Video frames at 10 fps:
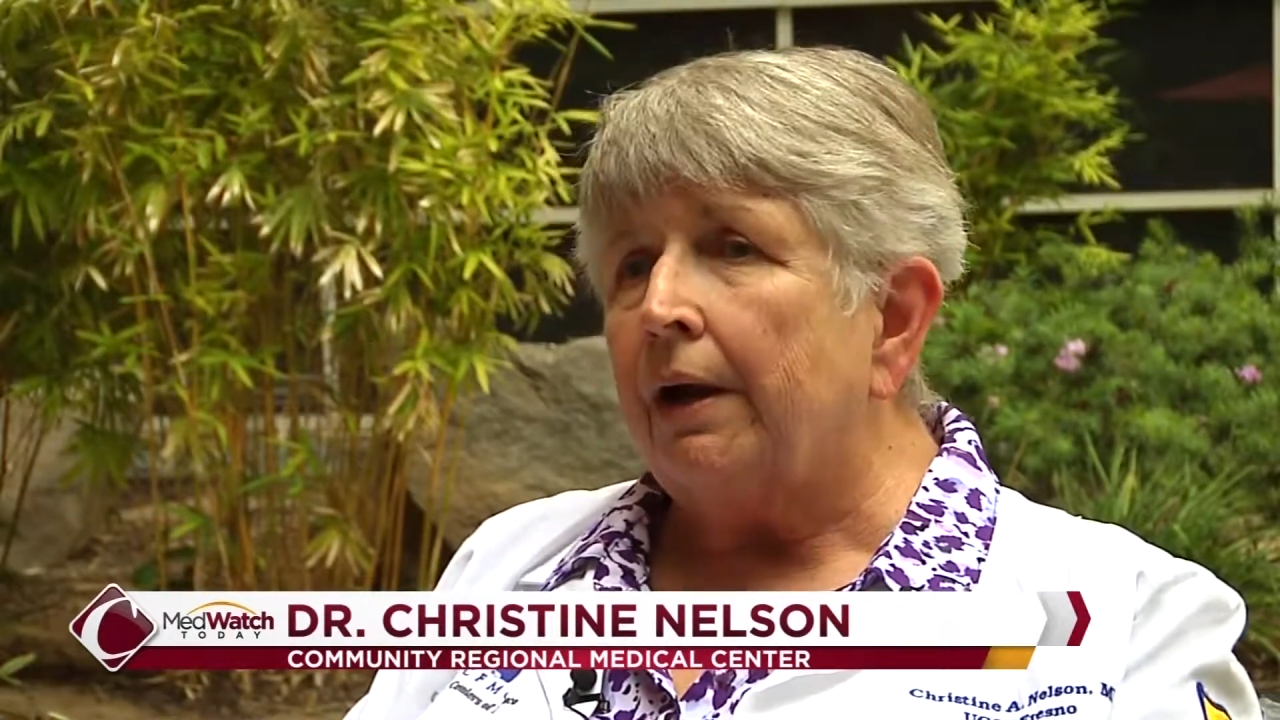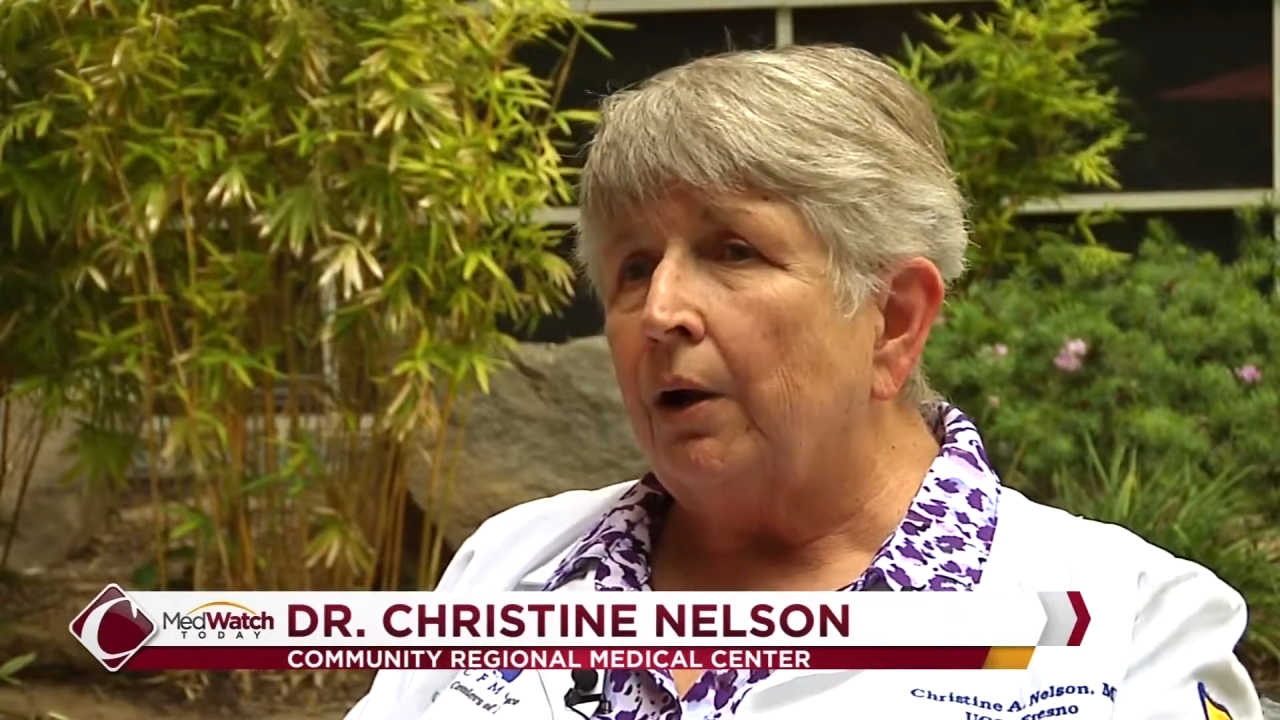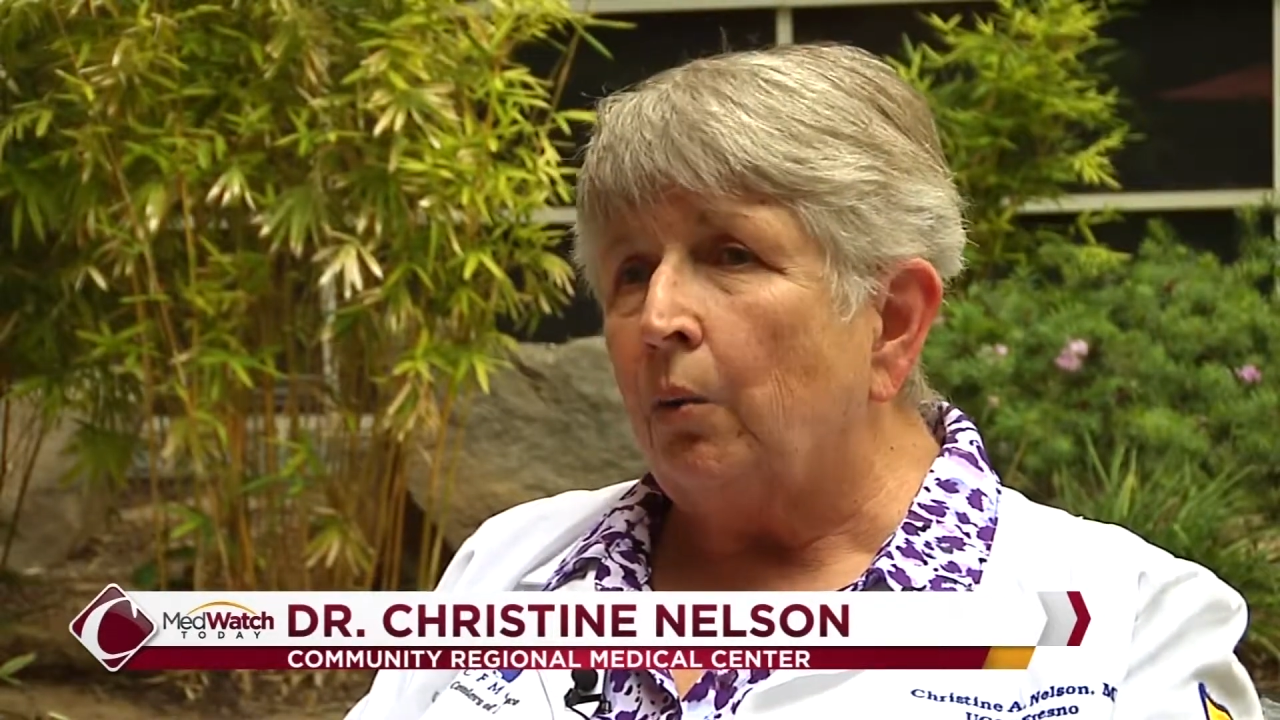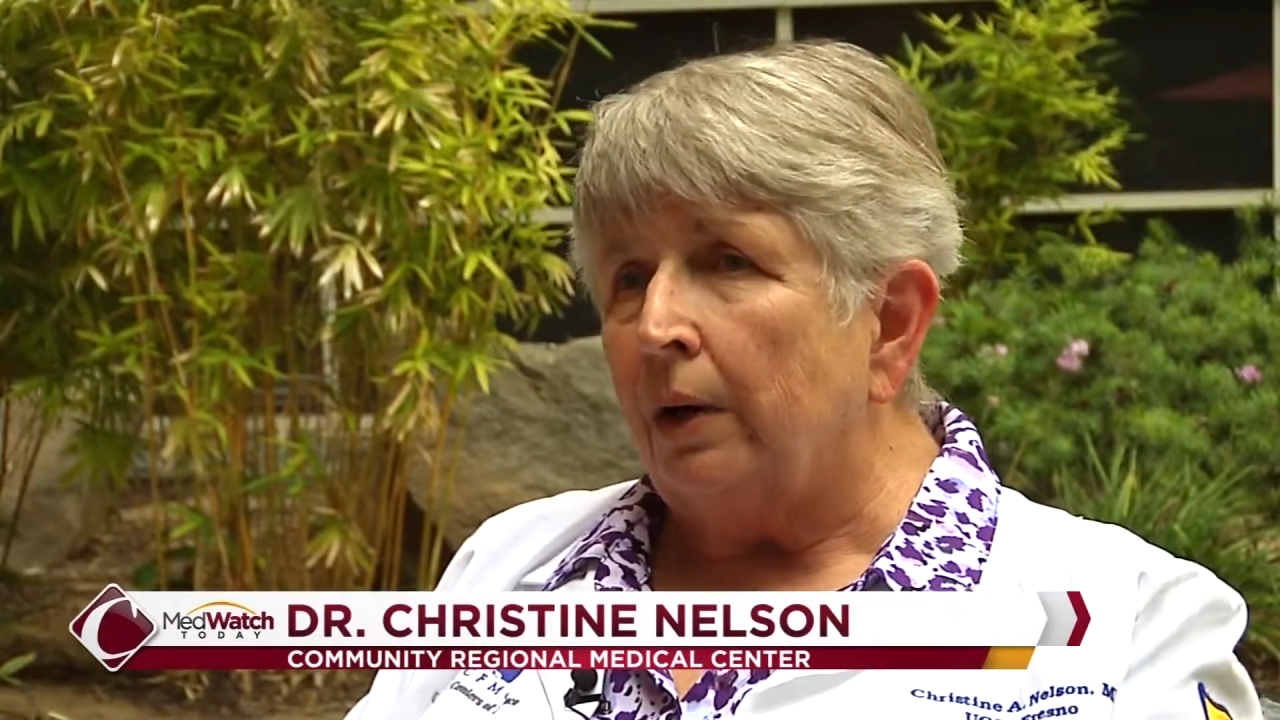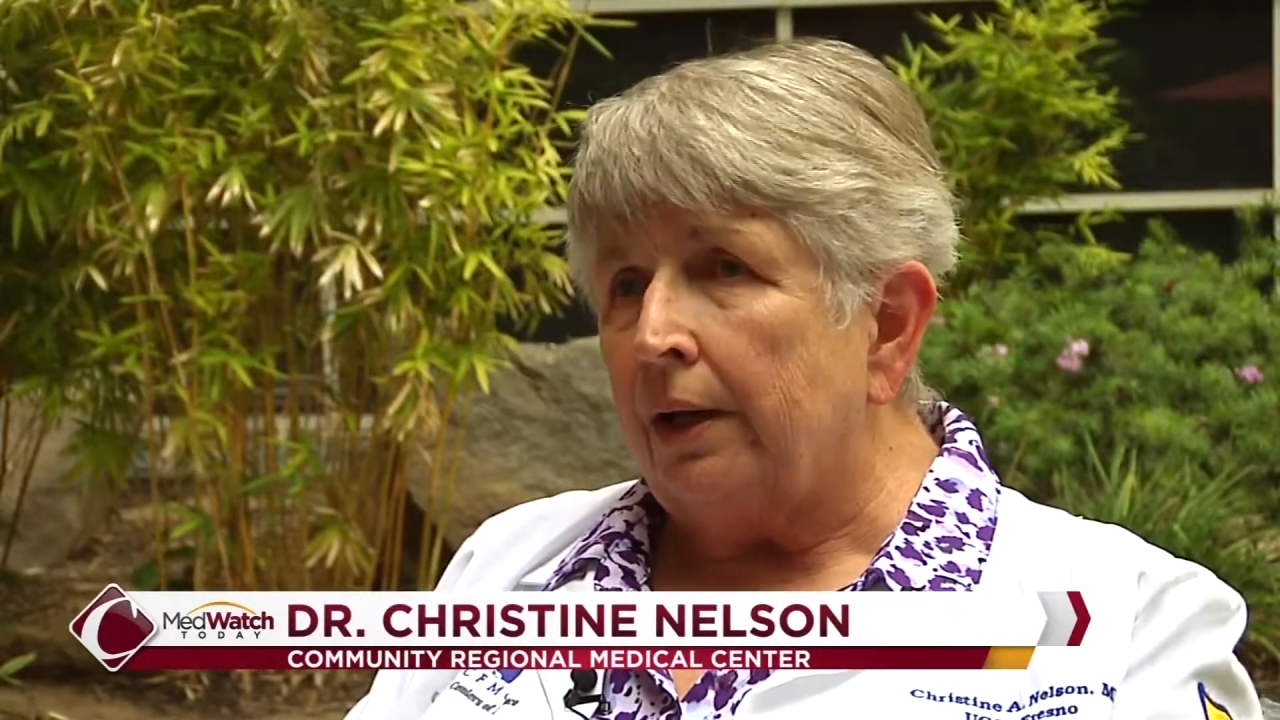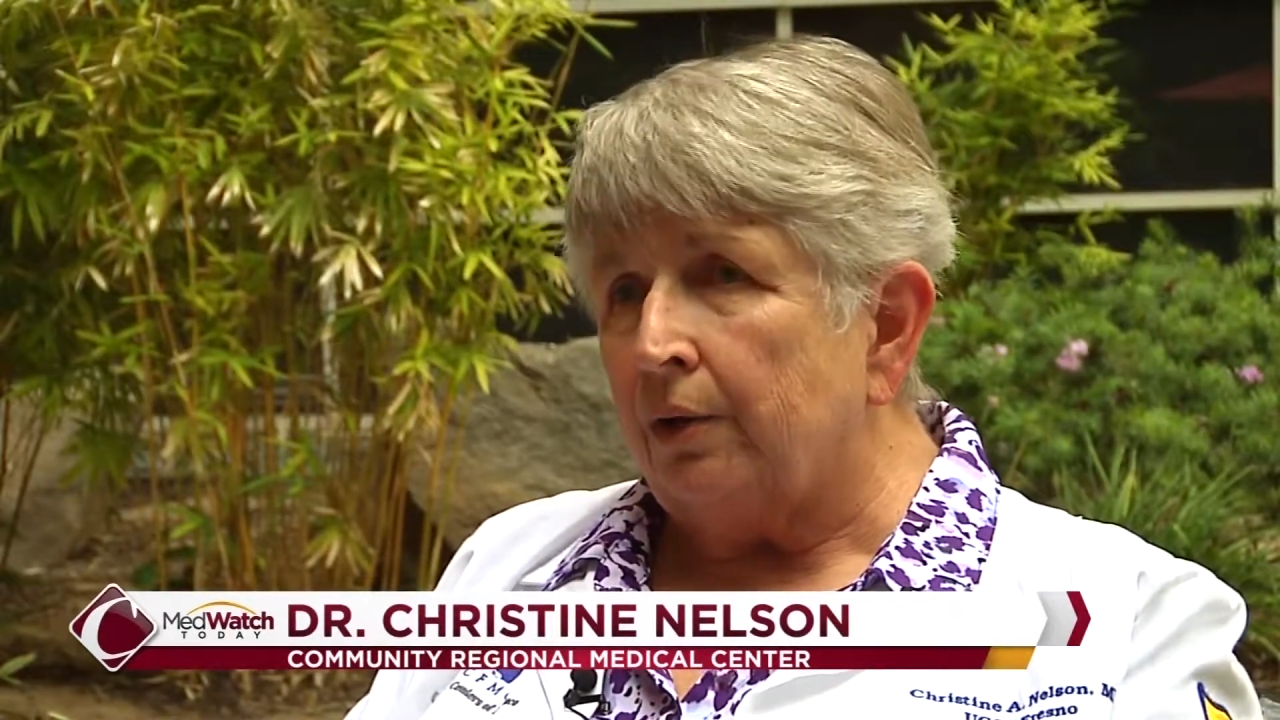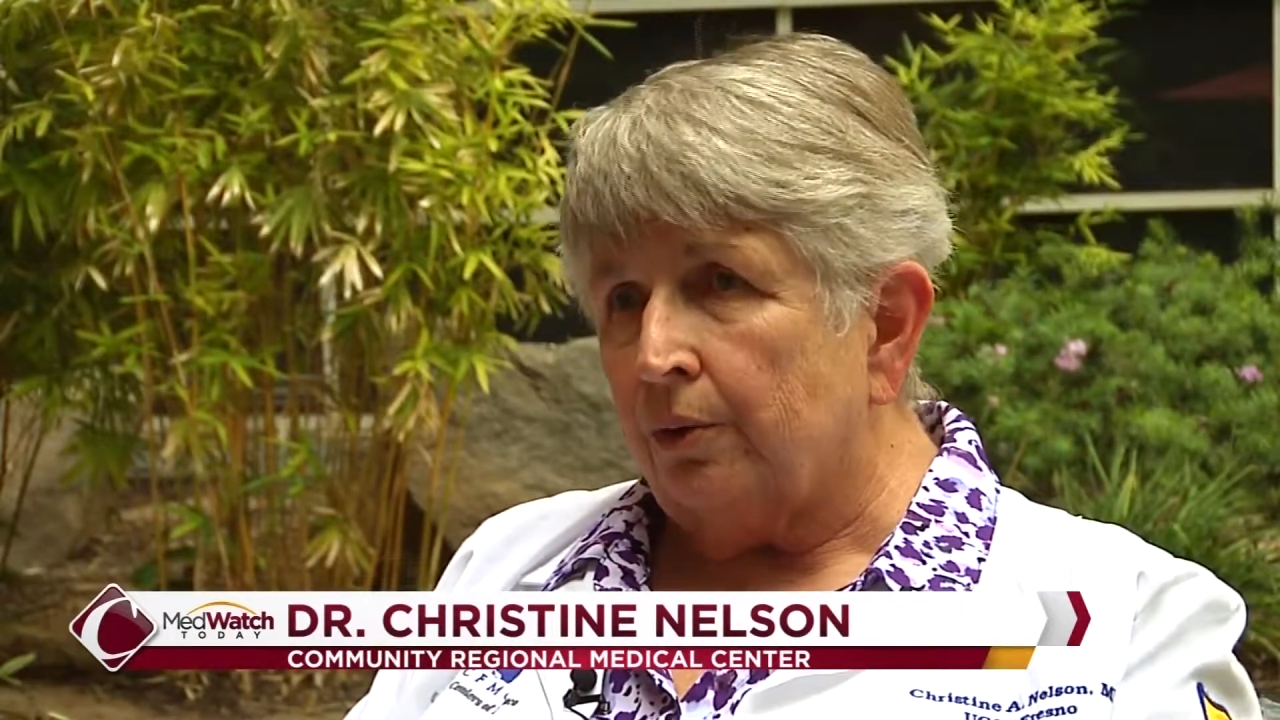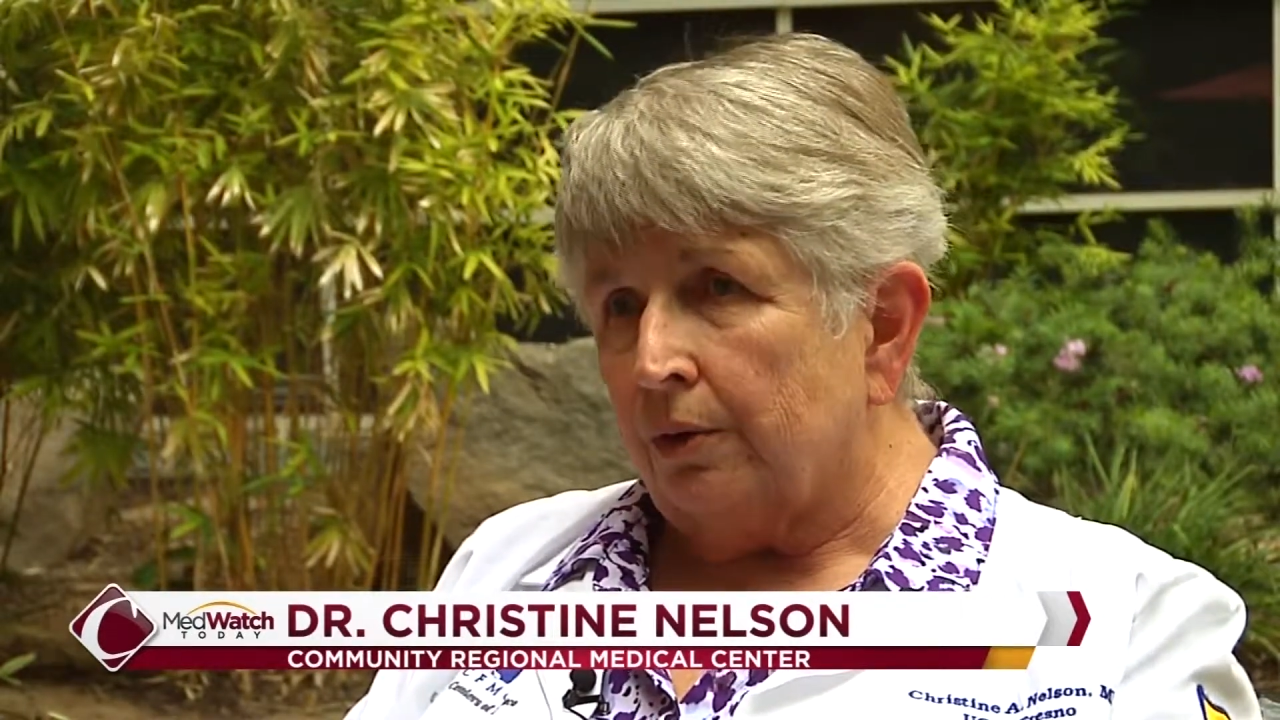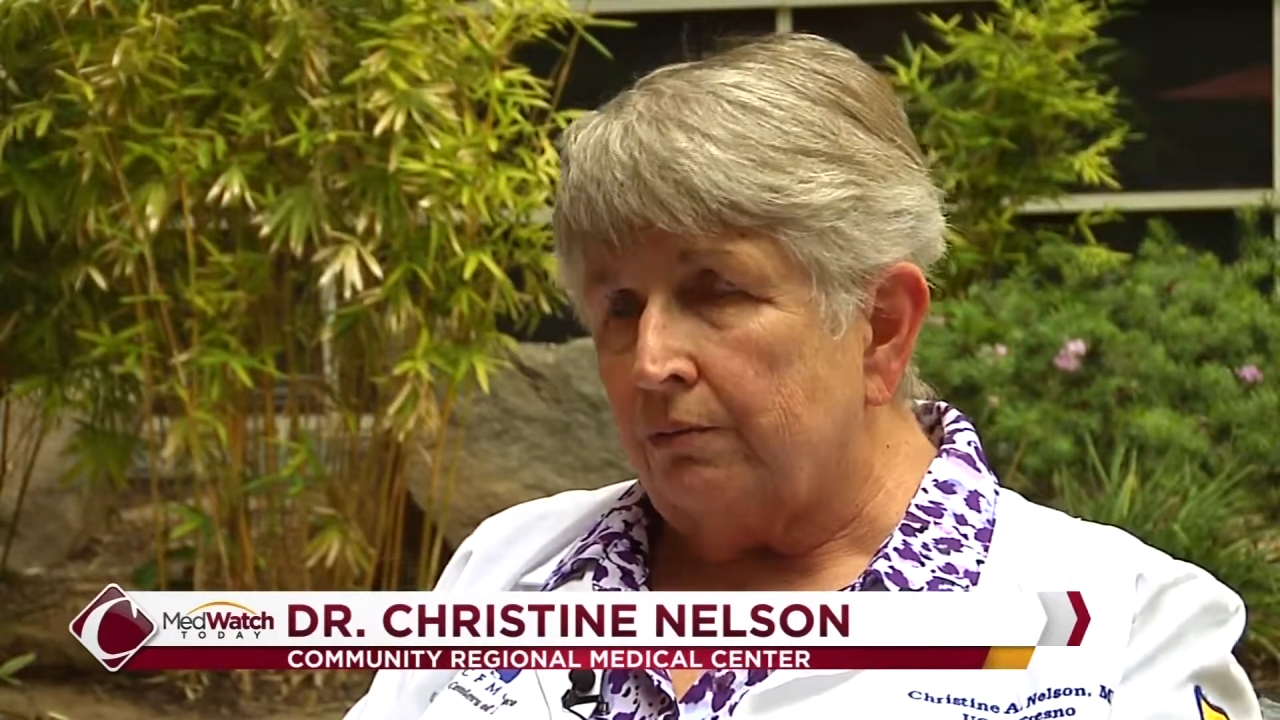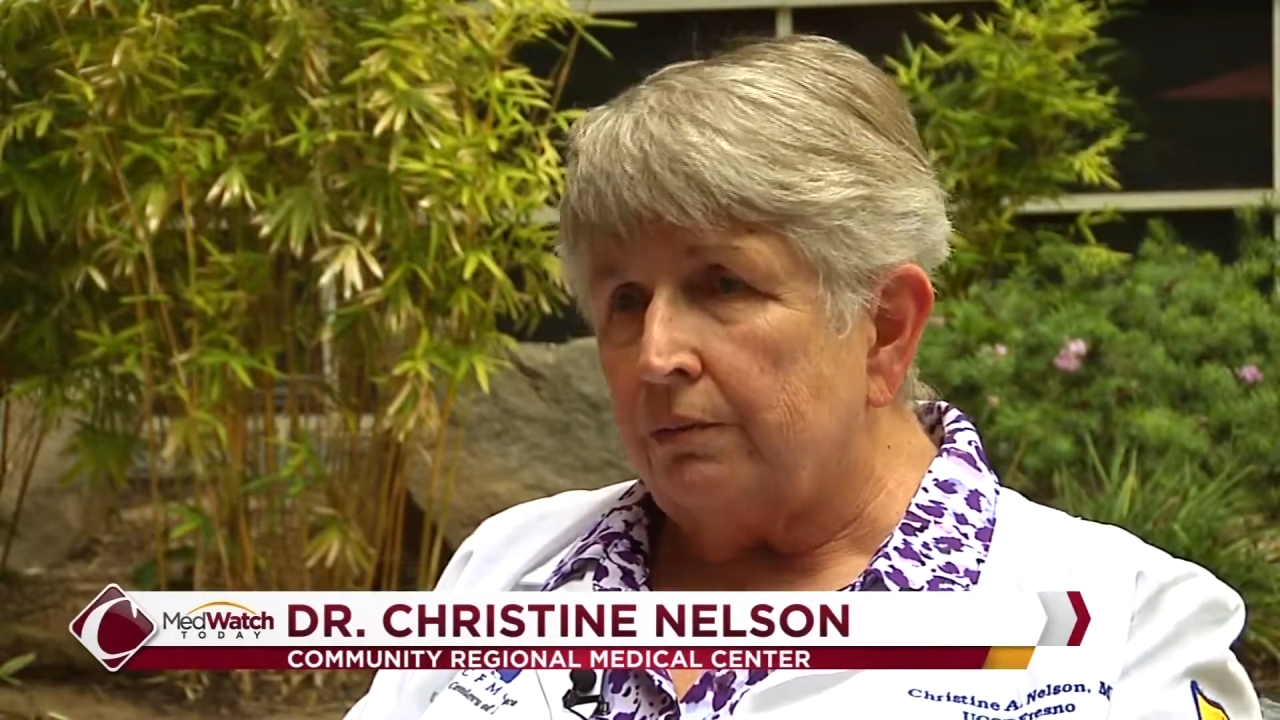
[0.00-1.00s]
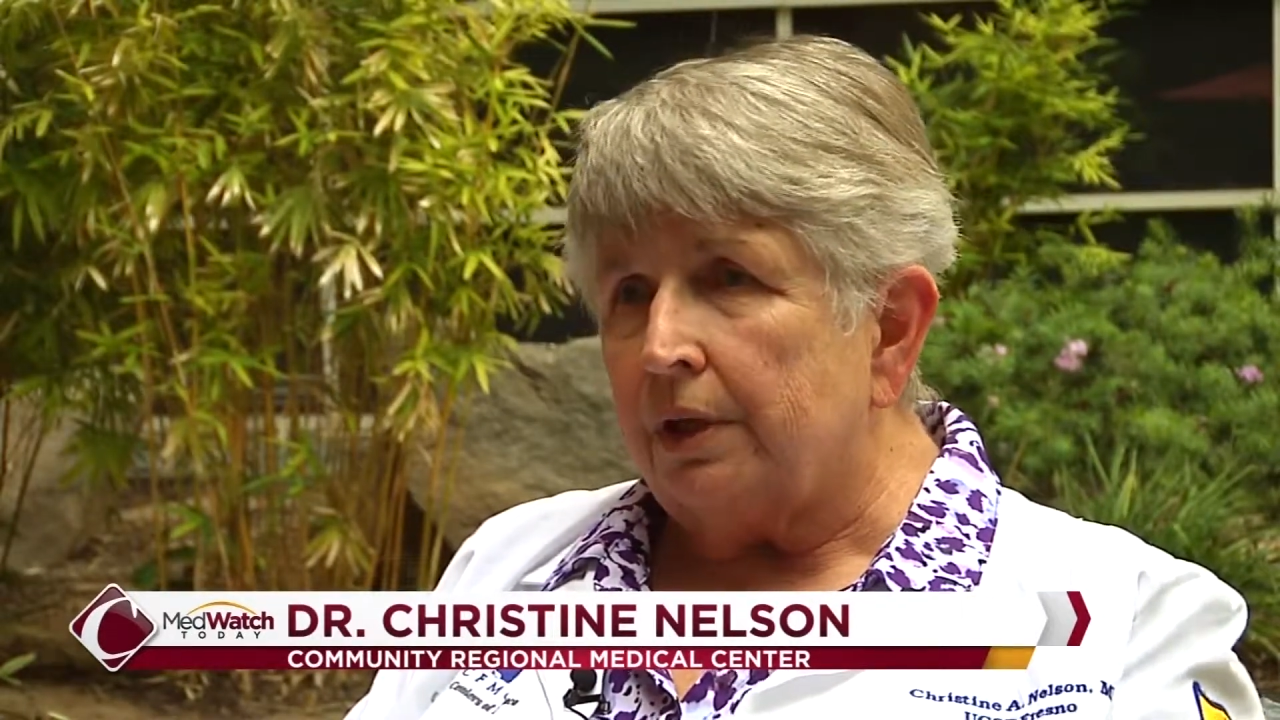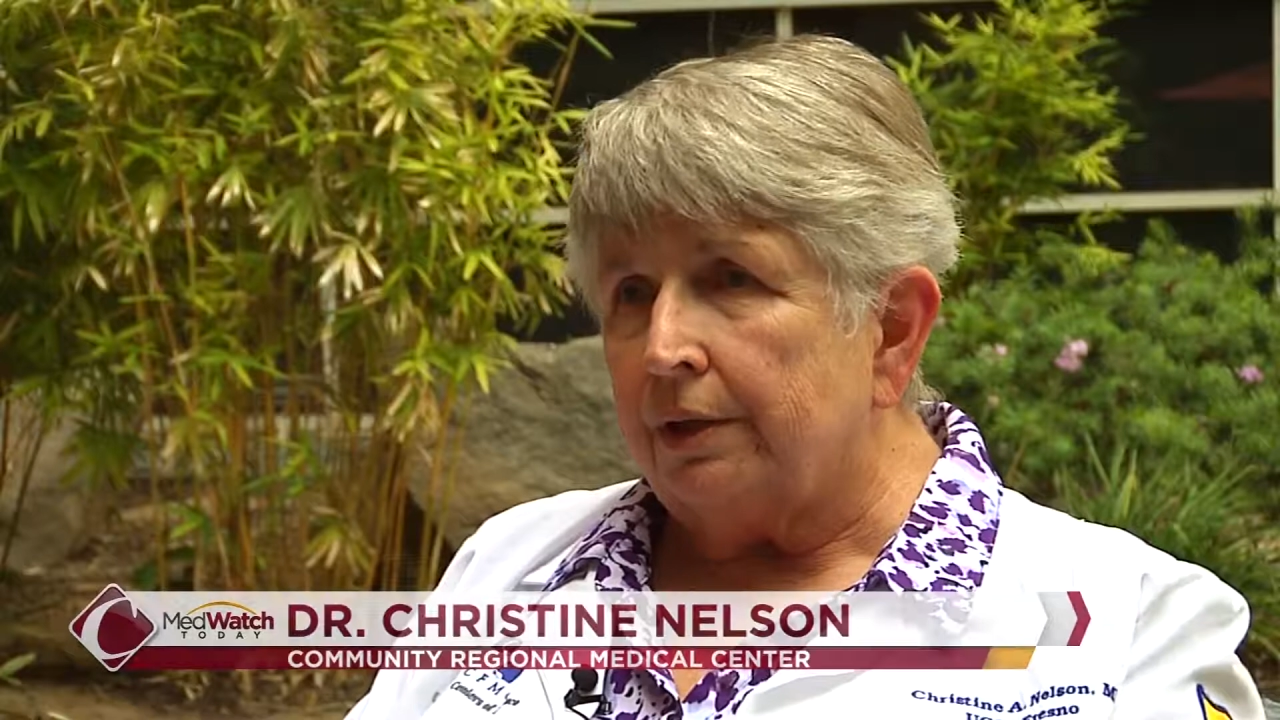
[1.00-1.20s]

airway or